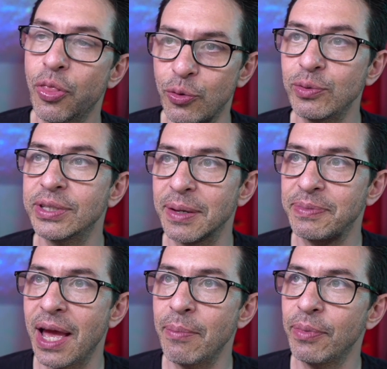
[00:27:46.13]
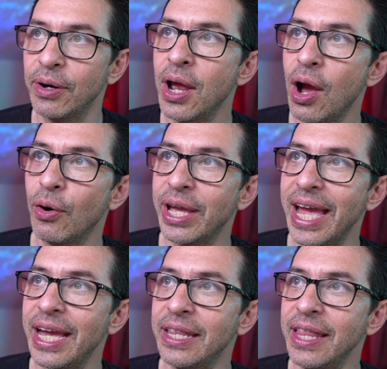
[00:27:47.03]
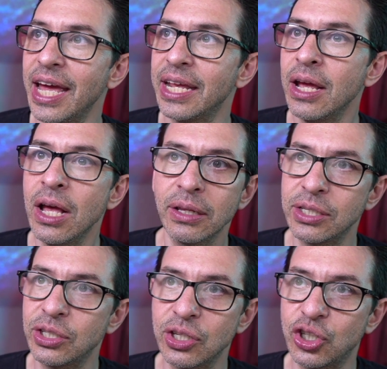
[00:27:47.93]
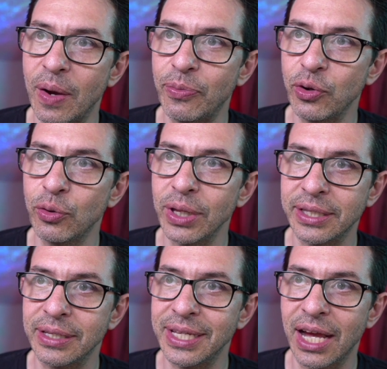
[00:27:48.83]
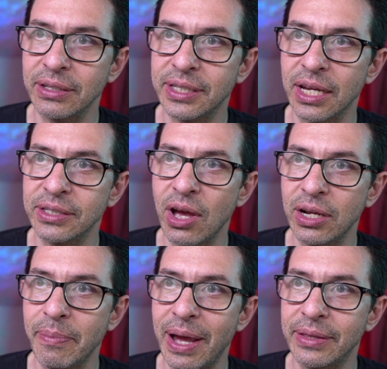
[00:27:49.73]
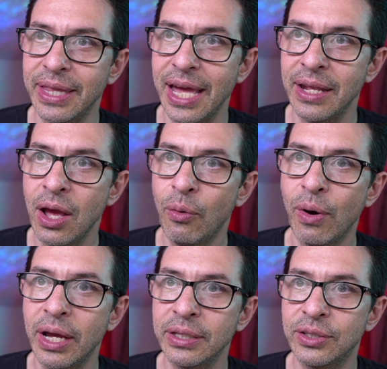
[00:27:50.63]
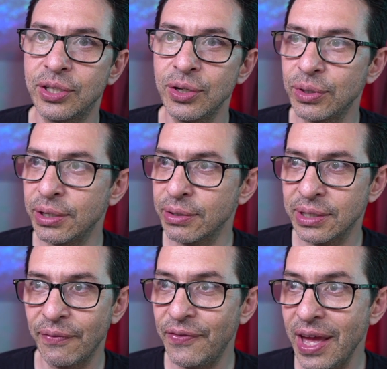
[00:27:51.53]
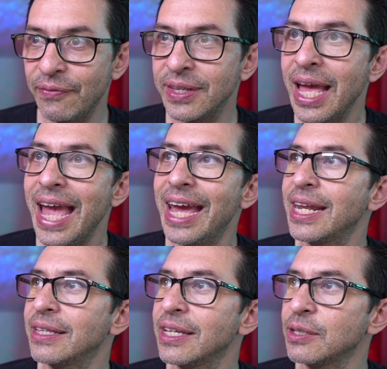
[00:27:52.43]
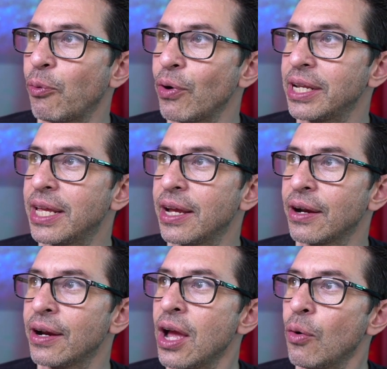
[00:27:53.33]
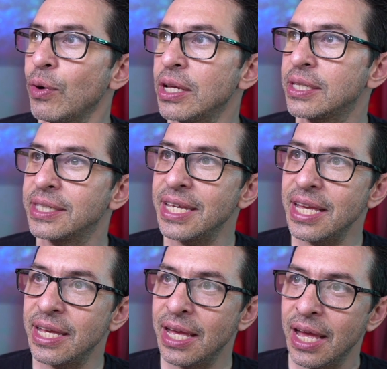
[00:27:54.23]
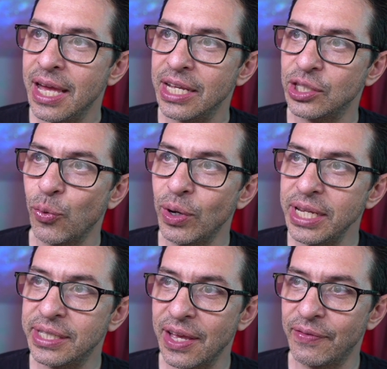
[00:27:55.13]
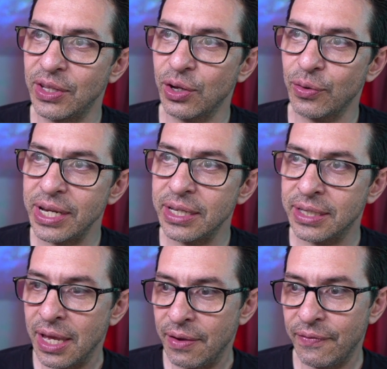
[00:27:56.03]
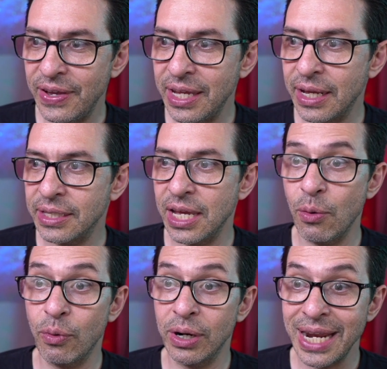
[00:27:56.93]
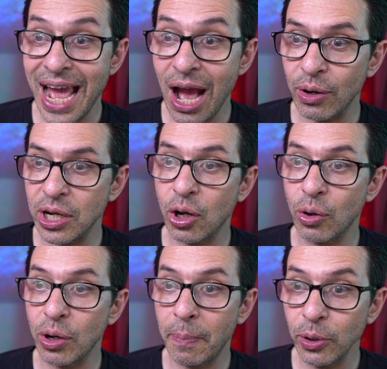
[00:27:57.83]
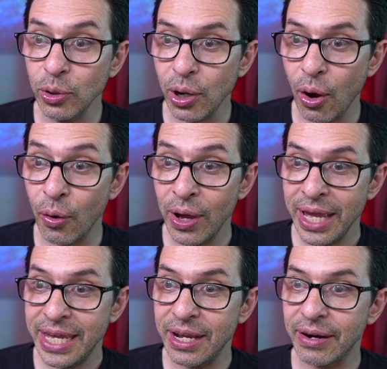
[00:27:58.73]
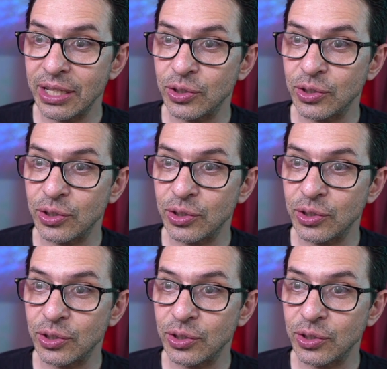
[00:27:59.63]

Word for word: through September. Okay, and then let's just jump through like the I'll, I'll talk about that one, two. There's the fifth, and at this point here we see at 27 degrees Venus, and we're now going to go to Pluto here at